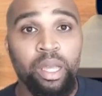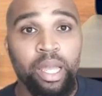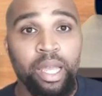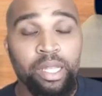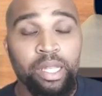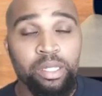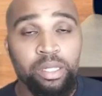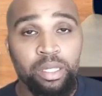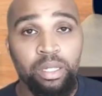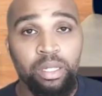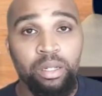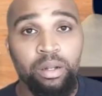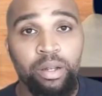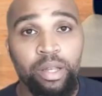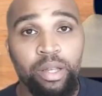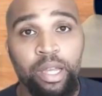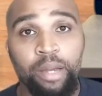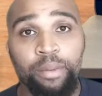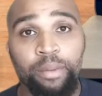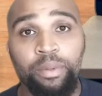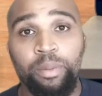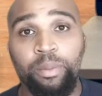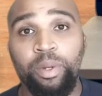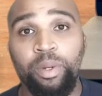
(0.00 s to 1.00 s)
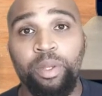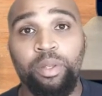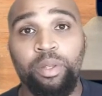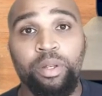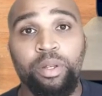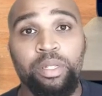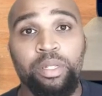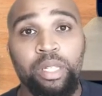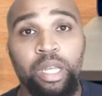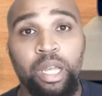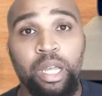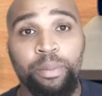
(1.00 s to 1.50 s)
and still help them on their
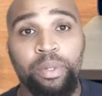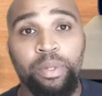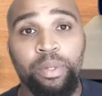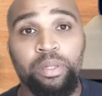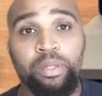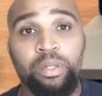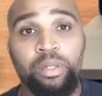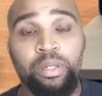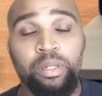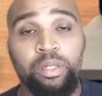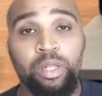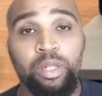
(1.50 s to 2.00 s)
assignments.